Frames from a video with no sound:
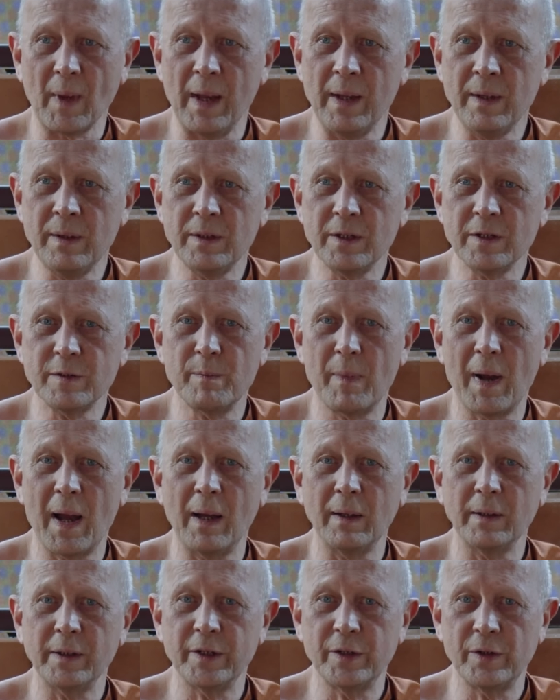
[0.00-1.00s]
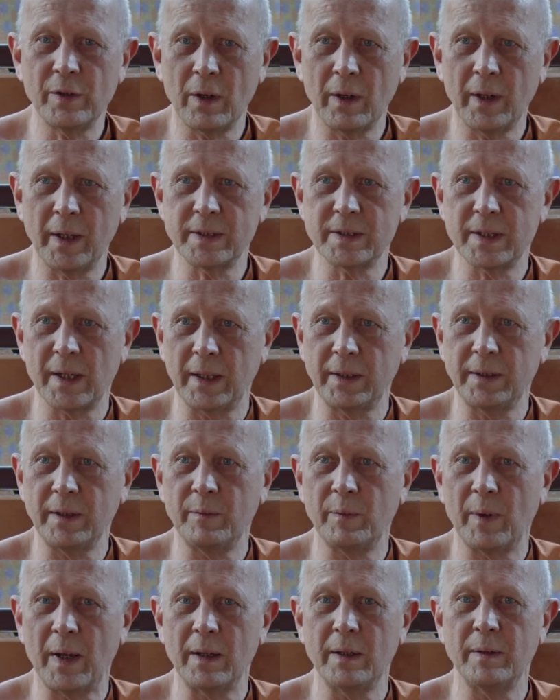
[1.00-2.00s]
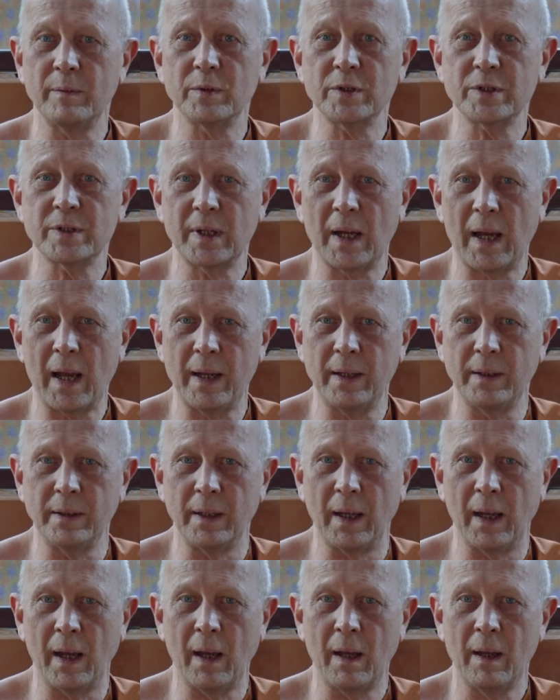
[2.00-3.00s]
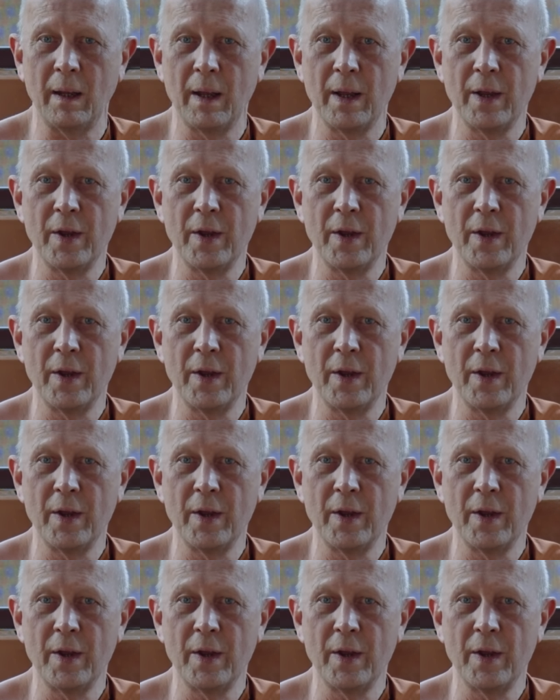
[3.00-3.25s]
And this monk, you know, had sati while he was dying, yeah.